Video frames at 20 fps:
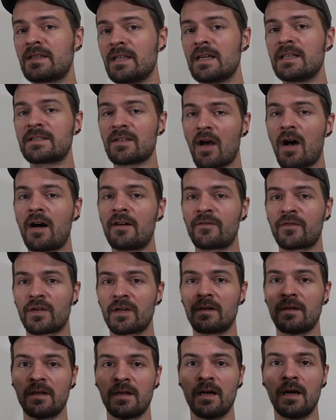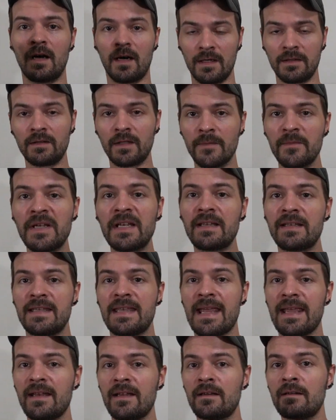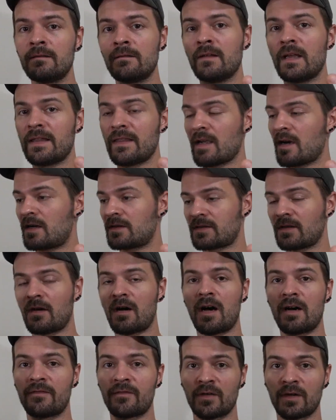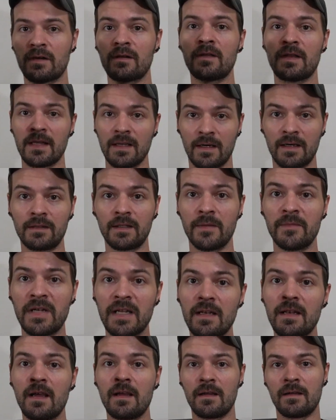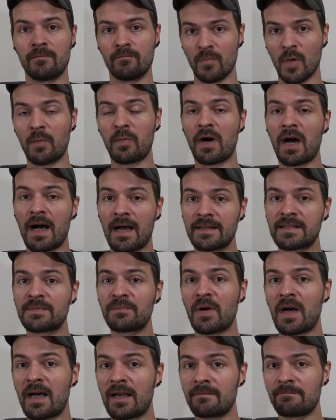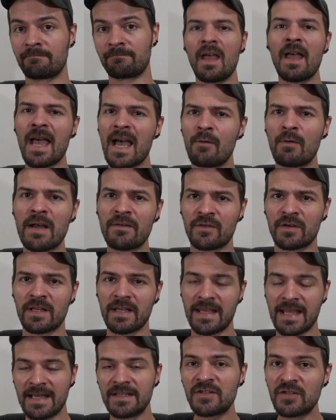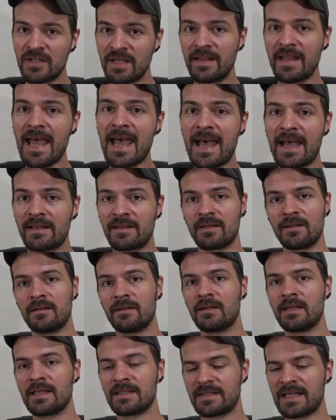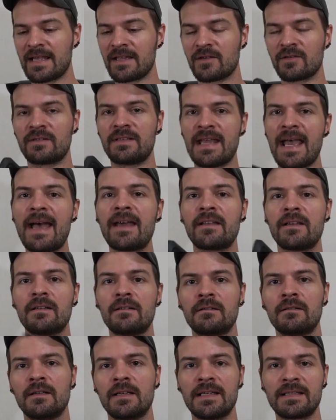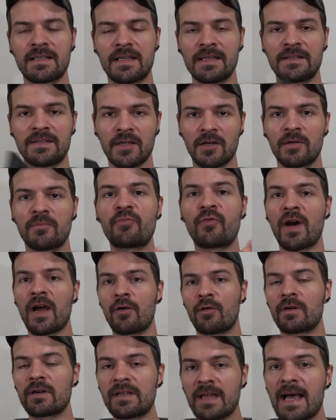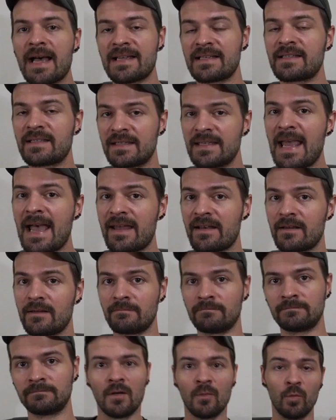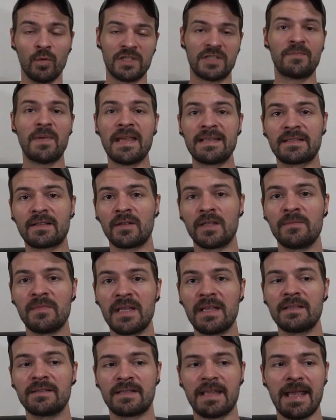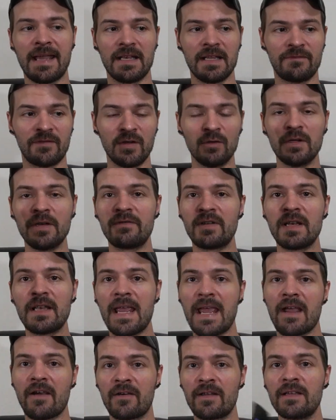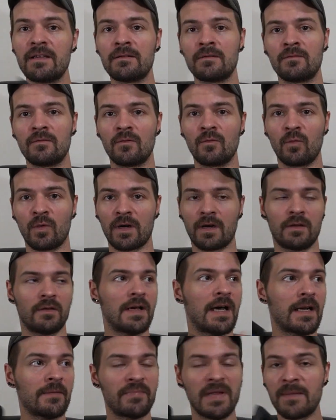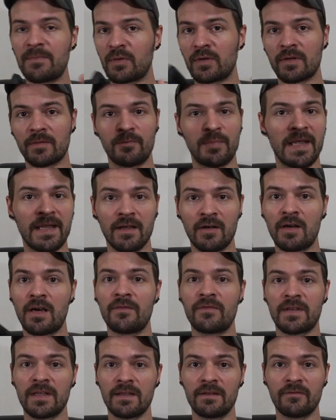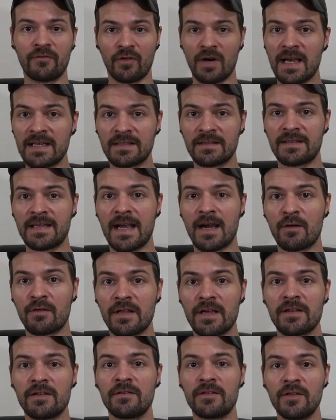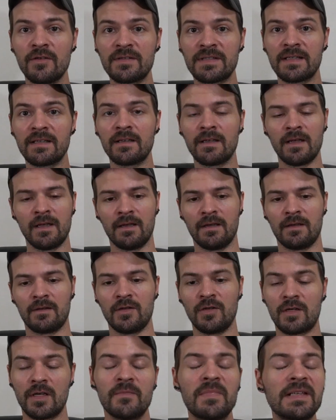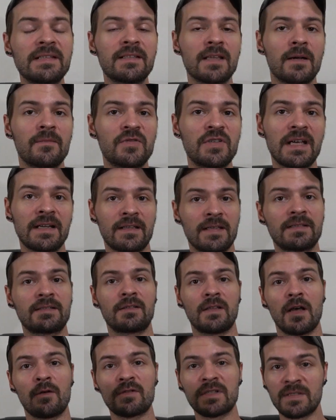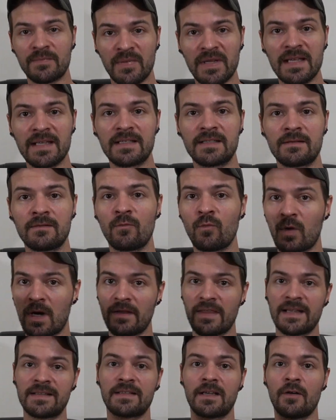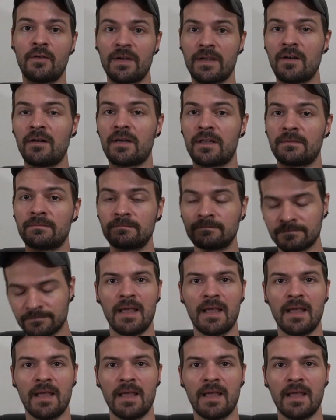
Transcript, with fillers: does offer unlimited data, and they also offer the unlimited mobile hotspot. However, the catch to that is that your data is considered prioritized data, which basically means that if you live in an area where a lot of people are pinging off the Verizon tower that you're using, you could be subject to slower speeds while that's going on.